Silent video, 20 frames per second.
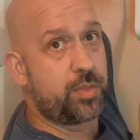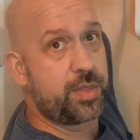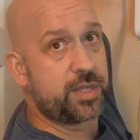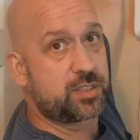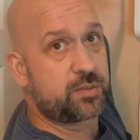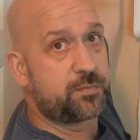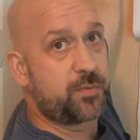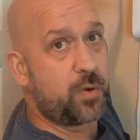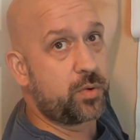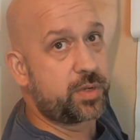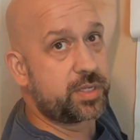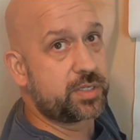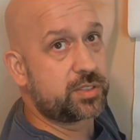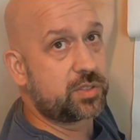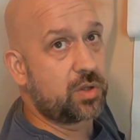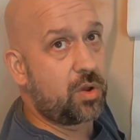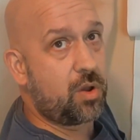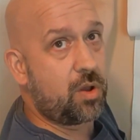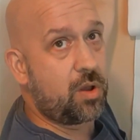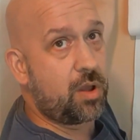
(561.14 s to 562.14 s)
that's
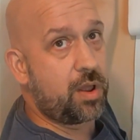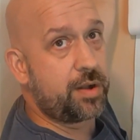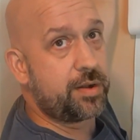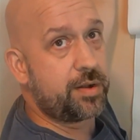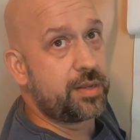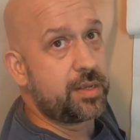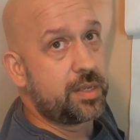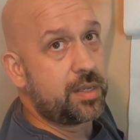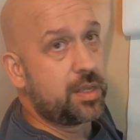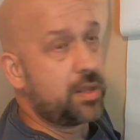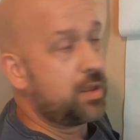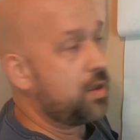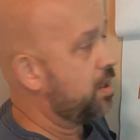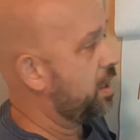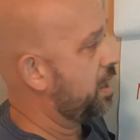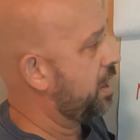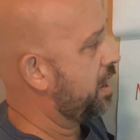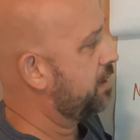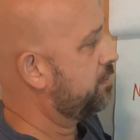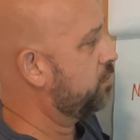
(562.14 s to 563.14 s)
focused on
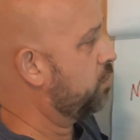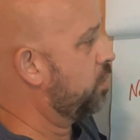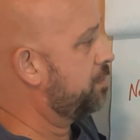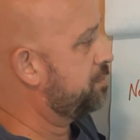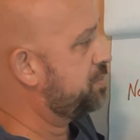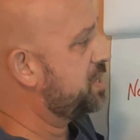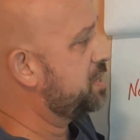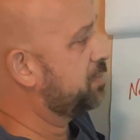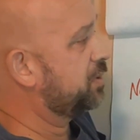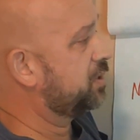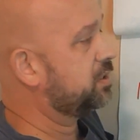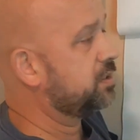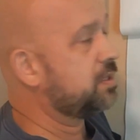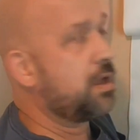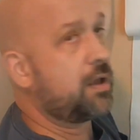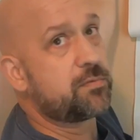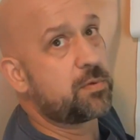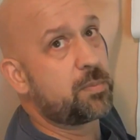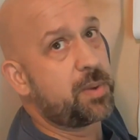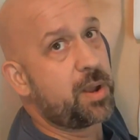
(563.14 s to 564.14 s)
what people
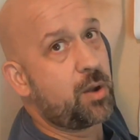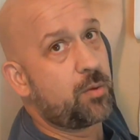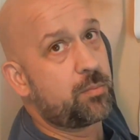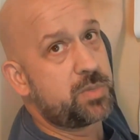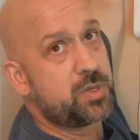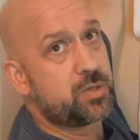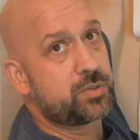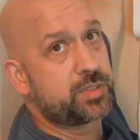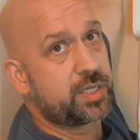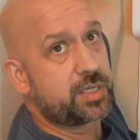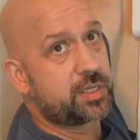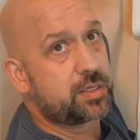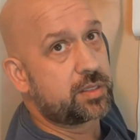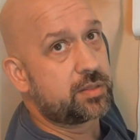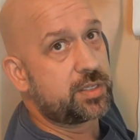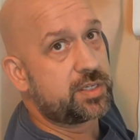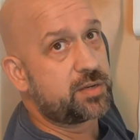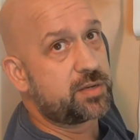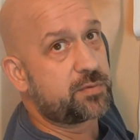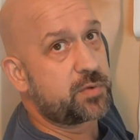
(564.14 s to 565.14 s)
love about music,
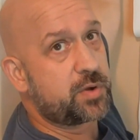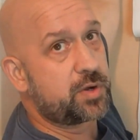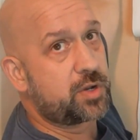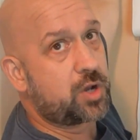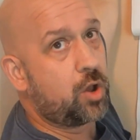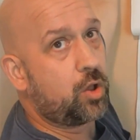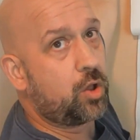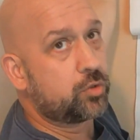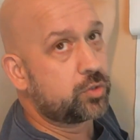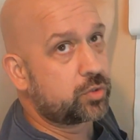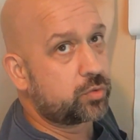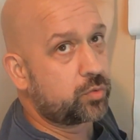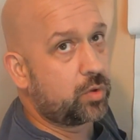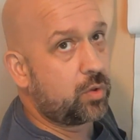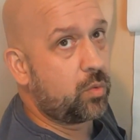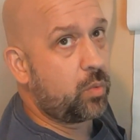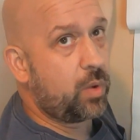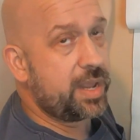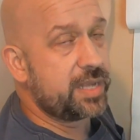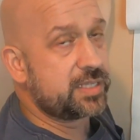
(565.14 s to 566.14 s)
the different
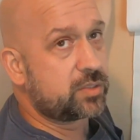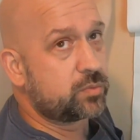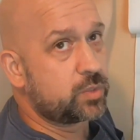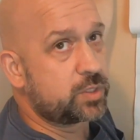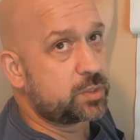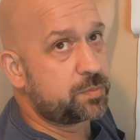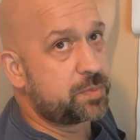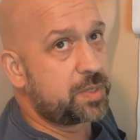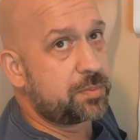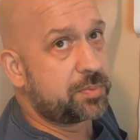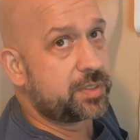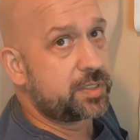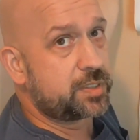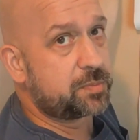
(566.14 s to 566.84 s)
cultural ways in which people